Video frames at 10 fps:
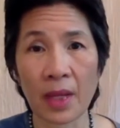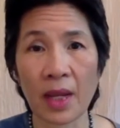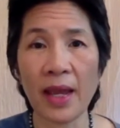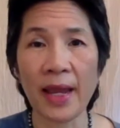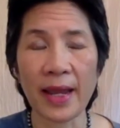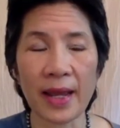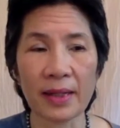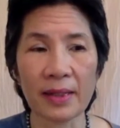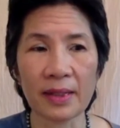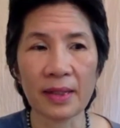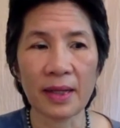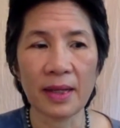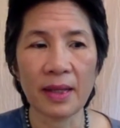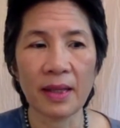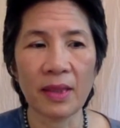and
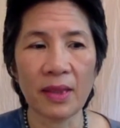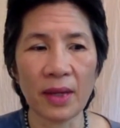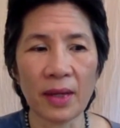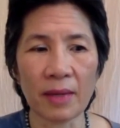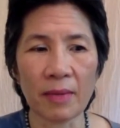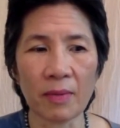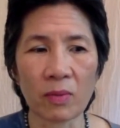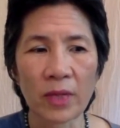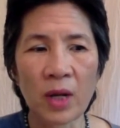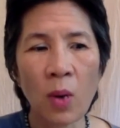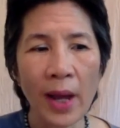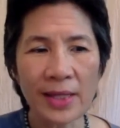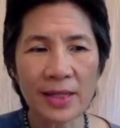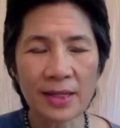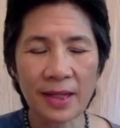the
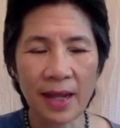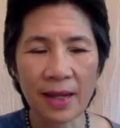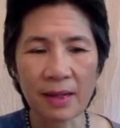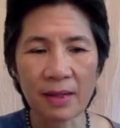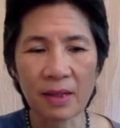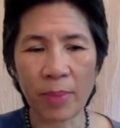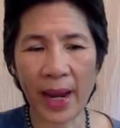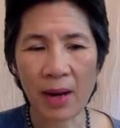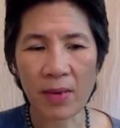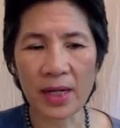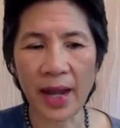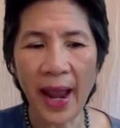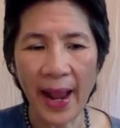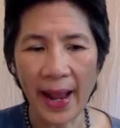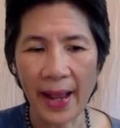request that the parent
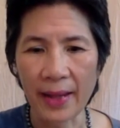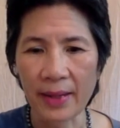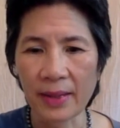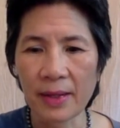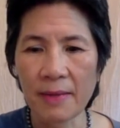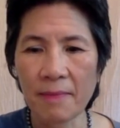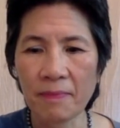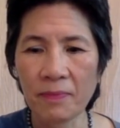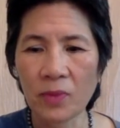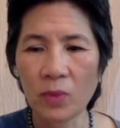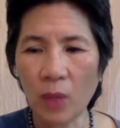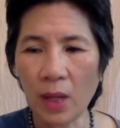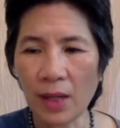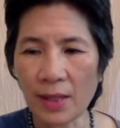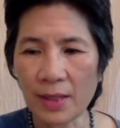had
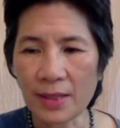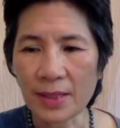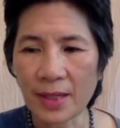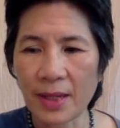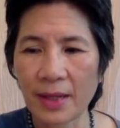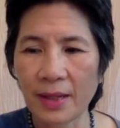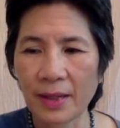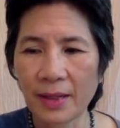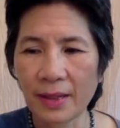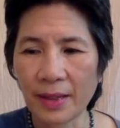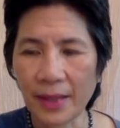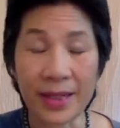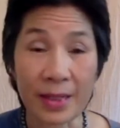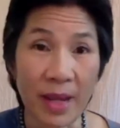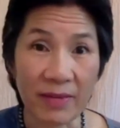was, and
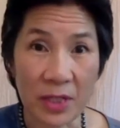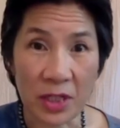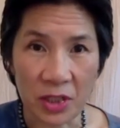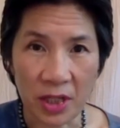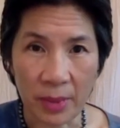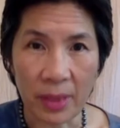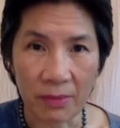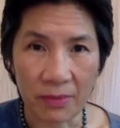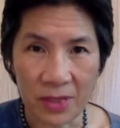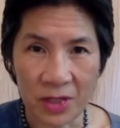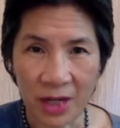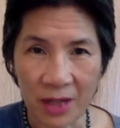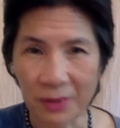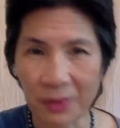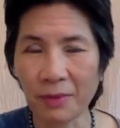he's manifesting generator, this child,
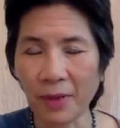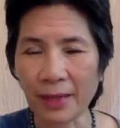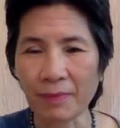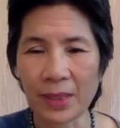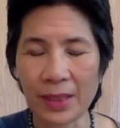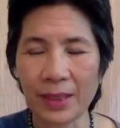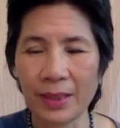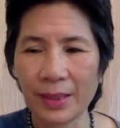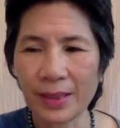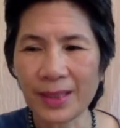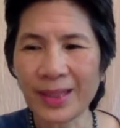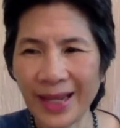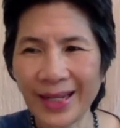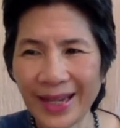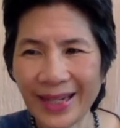right? We just
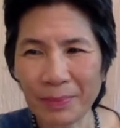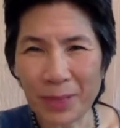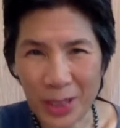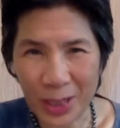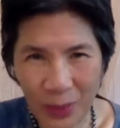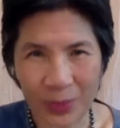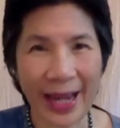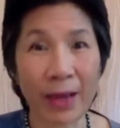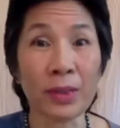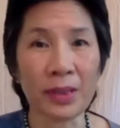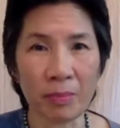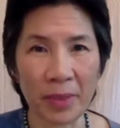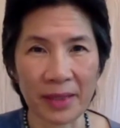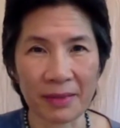kind of like him to slow down a little bit.